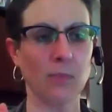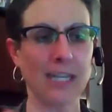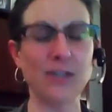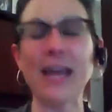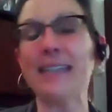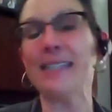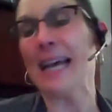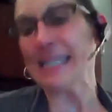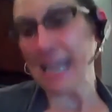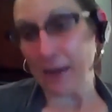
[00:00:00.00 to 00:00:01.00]
so
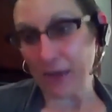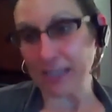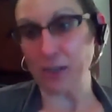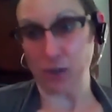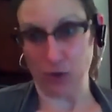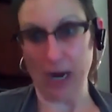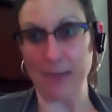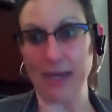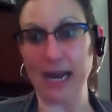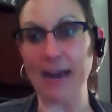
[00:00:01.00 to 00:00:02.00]
that's how they
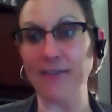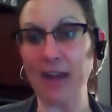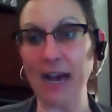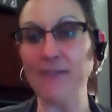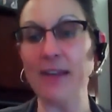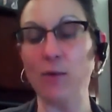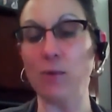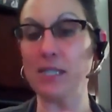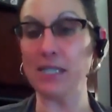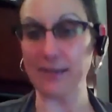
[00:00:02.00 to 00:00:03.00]
describe it. I've never
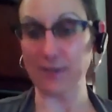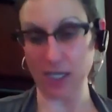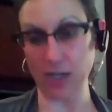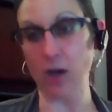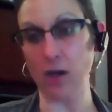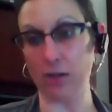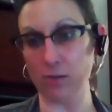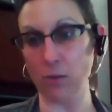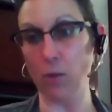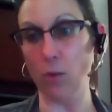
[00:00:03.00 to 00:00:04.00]
received Qigong
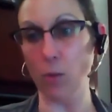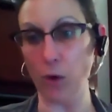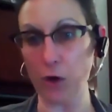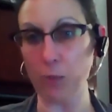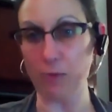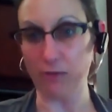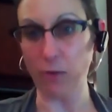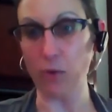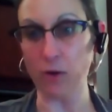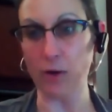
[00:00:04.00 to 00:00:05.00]
work
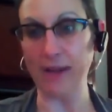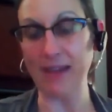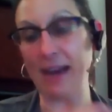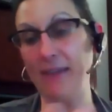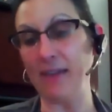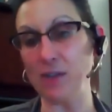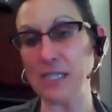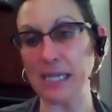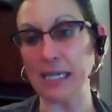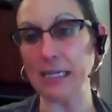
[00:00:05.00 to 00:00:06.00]
before, and I've never
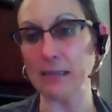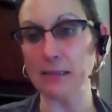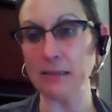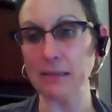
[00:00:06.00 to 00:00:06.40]
seen it.